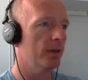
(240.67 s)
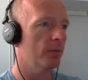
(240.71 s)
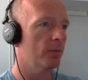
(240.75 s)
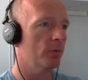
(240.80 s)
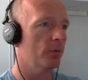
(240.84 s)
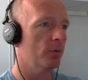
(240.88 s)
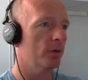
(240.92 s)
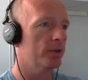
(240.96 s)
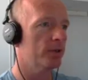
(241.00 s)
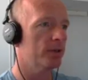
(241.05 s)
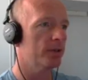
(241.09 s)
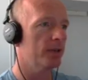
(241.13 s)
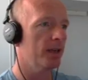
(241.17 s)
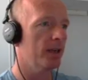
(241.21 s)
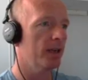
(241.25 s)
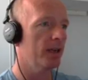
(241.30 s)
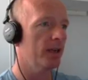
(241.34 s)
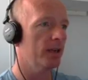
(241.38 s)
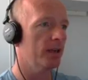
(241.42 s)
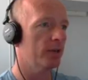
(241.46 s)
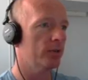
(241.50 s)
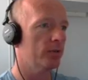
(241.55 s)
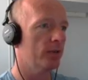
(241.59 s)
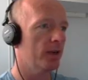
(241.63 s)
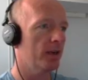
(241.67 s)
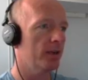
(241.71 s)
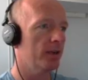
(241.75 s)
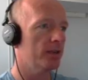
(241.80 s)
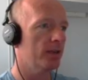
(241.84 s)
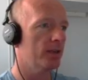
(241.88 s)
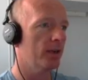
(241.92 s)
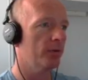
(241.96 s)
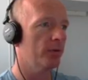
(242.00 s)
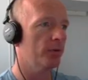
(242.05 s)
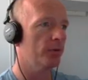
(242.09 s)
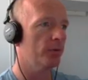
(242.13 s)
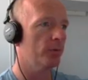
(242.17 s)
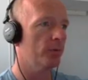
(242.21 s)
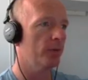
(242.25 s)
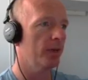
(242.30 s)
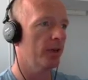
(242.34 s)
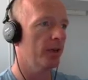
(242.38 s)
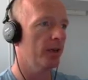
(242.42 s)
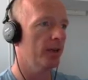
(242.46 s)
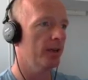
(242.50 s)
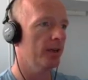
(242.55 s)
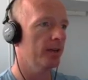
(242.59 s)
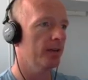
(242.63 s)
I'm going to try and stay out the
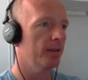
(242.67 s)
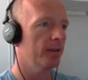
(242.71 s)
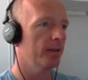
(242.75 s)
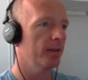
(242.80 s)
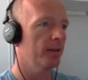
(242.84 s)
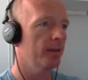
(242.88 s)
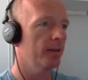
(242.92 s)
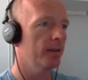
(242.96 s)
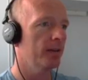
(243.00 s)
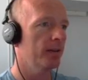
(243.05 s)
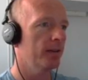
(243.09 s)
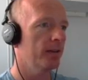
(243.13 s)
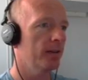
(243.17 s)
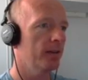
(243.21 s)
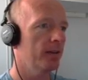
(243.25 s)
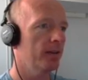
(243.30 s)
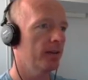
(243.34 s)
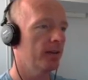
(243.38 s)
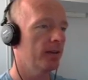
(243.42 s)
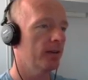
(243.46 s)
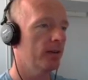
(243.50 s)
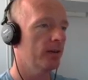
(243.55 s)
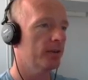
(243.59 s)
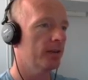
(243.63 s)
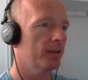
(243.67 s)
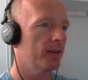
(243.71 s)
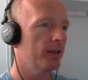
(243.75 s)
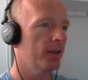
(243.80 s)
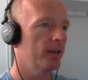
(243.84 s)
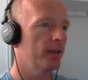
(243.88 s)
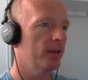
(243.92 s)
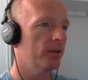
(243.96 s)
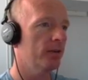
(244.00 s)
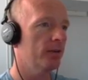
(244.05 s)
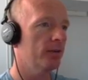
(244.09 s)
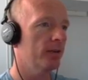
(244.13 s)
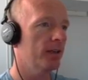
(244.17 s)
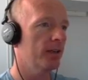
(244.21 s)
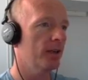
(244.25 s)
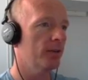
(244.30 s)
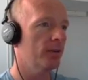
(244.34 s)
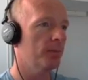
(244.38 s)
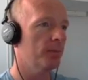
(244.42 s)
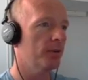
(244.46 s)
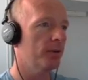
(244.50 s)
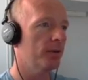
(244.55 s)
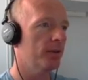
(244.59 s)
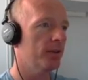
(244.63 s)
way, because again you could get
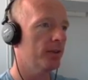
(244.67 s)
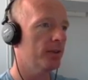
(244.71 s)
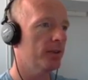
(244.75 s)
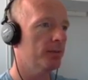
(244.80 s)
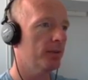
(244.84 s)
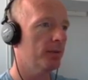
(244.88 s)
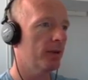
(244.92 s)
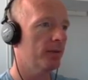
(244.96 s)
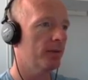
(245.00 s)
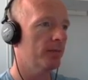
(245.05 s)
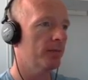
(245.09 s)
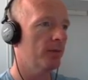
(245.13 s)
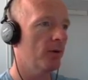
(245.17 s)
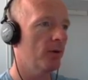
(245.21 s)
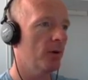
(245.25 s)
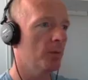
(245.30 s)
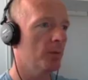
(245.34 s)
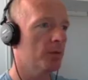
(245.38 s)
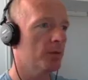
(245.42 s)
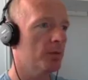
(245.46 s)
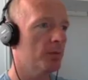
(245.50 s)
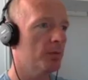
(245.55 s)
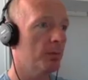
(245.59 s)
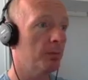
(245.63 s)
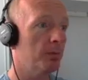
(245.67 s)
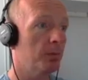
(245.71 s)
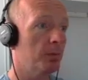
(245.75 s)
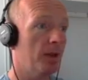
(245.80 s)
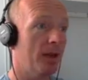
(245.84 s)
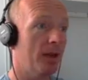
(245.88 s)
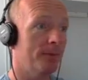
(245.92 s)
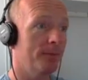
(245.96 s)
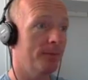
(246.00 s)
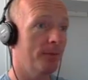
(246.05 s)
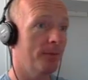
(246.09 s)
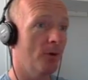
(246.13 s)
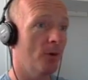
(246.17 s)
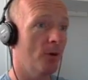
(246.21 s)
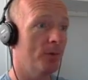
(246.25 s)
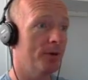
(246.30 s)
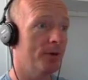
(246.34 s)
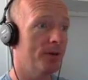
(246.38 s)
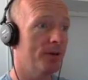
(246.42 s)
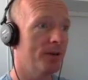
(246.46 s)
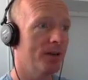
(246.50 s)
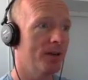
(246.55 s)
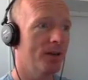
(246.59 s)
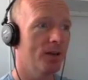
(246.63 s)
up onto these platforms, but
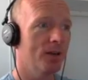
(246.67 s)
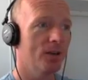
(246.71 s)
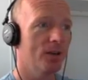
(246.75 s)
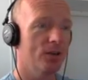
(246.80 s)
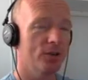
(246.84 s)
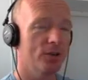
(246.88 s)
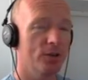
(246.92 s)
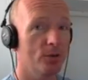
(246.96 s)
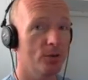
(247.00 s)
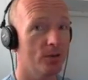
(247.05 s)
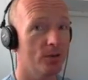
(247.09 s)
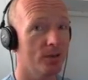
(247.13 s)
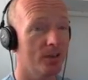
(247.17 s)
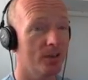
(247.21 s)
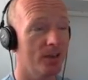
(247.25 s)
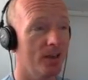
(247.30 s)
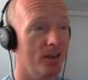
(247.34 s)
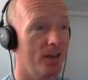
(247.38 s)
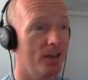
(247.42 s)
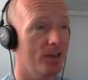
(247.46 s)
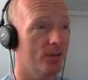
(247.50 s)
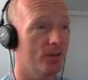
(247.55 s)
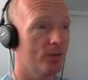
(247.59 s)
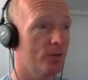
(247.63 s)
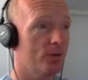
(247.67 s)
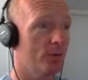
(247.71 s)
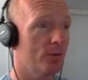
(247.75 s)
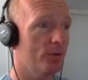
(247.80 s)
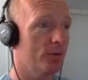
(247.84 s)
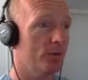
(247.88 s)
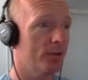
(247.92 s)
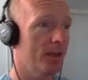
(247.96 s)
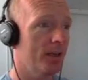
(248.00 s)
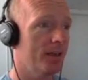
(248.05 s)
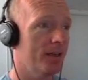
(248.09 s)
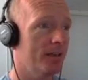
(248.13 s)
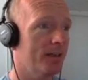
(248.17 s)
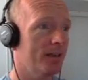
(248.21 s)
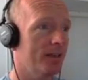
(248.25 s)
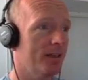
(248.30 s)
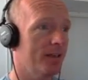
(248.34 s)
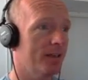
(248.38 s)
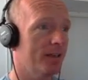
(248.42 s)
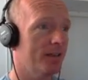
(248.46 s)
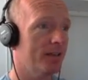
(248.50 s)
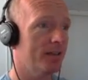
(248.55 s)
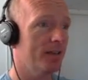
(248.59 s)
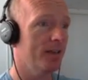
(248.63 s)
platforming using key controls like
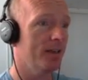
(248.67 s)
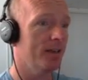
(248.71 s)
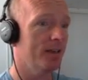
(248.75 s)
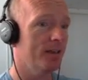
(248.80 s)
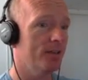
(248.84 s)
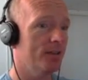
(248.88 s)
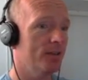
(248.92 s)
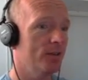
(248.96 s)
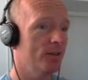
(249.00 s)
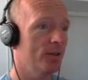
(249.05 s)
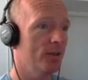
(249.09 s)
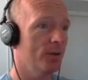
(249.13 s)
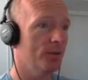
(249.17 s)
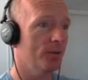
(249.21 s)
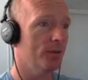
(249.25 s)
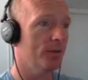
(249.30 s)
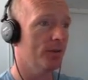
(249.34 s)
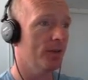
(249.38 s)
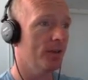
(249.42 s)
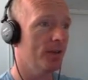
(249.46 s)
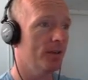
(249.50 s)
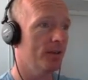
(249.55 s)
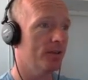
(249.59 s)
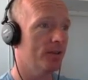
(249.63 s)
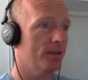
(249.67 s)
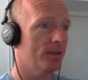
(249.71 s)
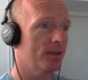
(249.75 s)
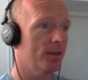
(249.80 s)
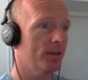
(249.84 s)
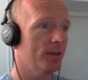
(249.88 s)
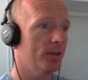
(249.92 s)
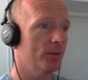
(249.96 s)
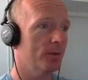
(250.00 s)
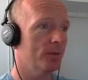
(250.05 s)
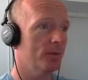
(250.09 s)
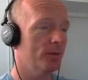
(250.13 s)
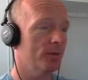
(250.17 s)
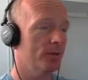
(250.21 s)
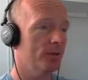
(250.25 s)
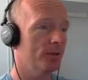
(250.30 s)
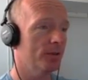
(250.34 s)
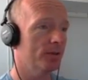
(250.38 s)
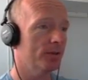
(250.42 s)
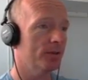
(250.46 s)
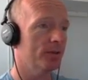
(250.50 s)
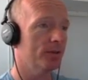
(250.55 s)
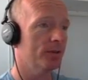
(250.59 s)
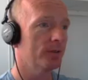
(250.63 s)
this is not the easiest thing in the
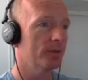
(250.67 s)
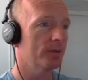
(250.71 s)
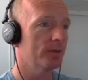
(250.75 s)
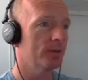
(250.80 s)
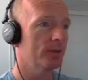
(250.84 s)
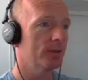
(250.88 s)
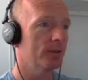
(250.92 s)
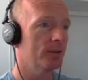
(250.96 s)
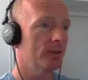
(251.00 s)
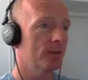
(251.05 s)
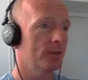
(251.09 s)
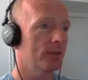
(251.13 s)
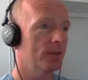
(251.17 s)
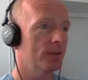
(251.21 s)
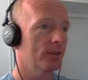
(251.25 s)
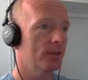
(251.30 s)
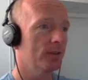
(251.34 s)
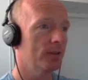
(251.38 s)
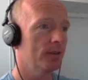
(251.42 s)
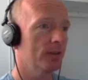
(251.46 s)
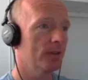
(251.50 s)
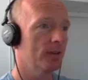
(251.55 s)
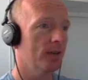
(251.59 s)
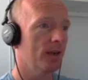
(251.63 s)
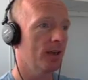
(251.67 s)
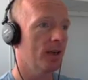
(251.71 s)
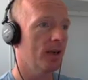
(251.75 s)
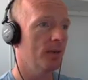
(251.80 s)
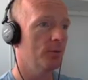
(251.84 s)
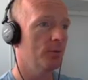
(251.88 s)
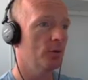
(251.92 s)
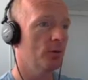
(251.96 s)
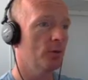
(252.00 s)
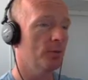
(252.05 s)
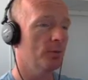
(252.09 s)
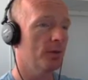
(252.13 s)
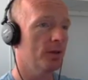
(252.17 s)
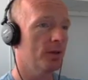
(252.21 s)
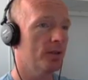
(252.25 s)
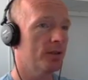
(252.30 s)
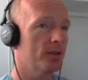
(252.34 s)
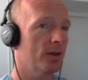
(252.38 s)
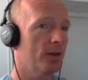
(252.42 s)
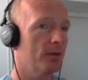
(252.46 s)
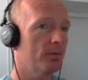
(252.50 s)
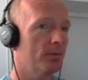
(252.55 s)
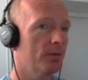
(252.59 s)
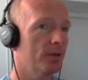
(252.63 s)
world. And I keep jumping
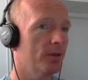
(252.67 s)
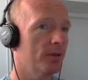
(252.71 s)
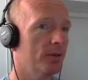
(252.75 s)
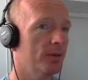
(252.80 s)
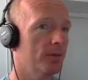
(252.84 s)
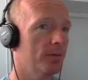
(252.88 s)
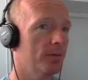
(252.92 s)
instead of running.